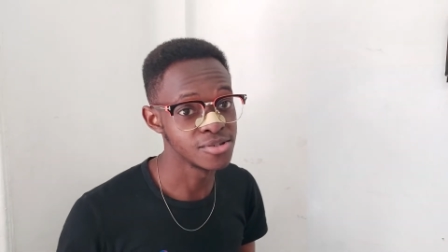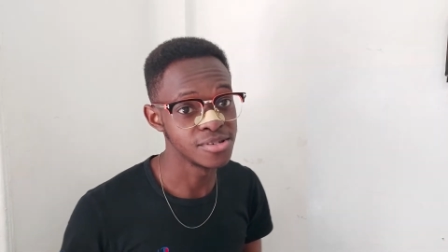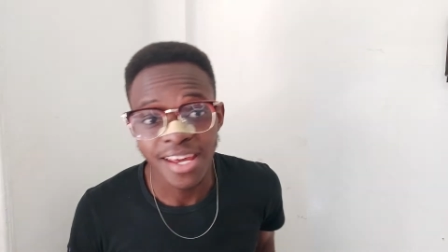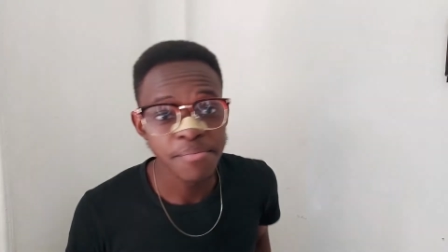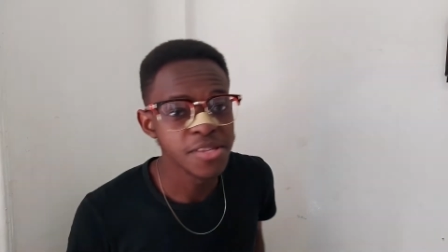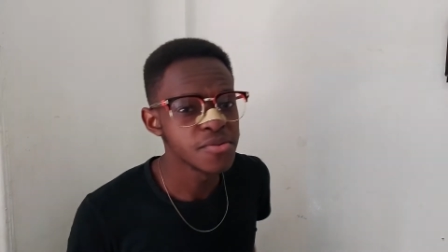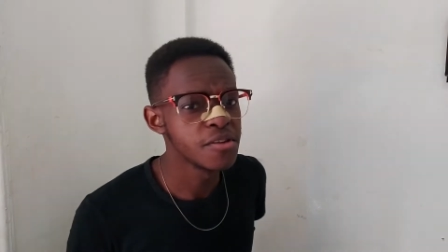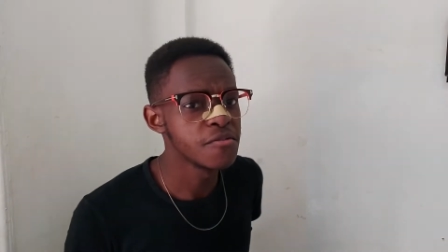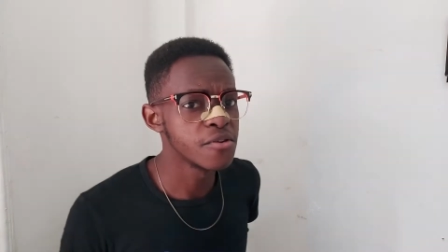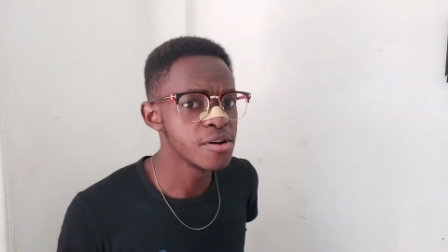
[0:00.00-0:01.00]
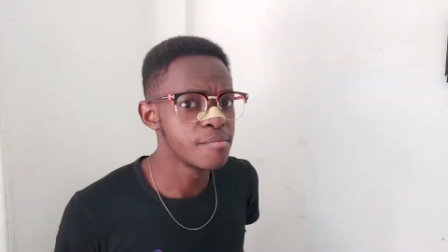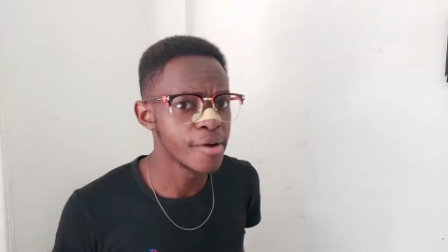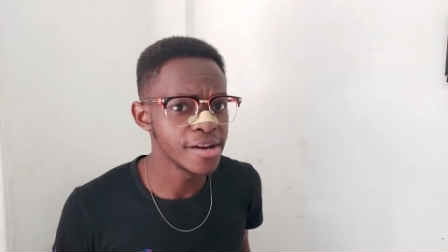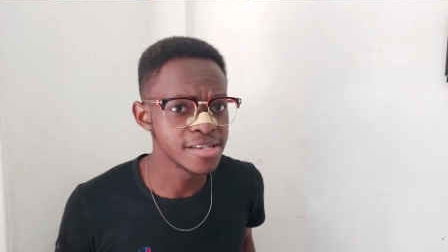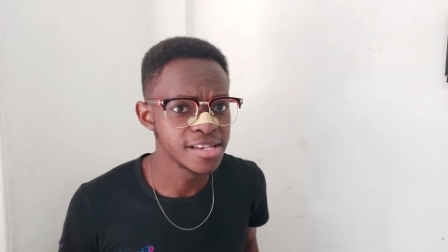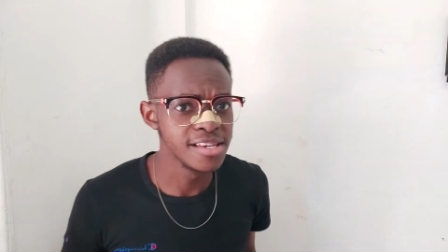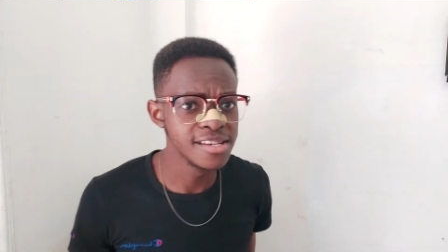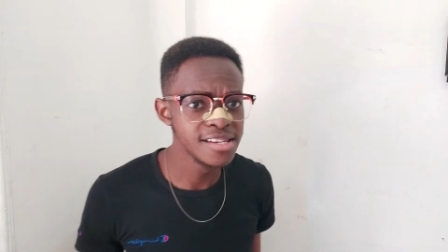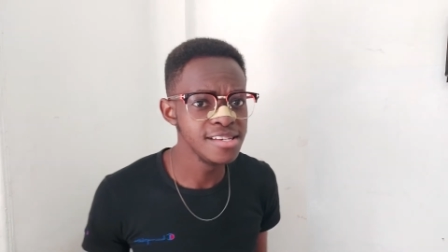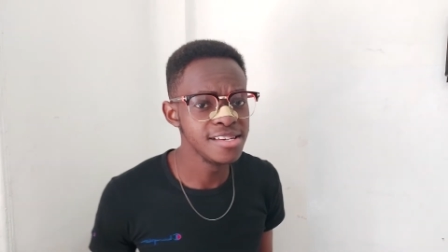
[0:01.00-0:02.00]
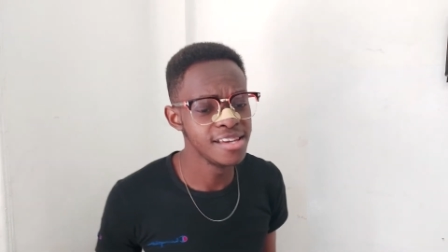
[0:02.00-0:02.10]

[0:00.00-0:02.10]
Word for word: What happens when a frog parks illegally?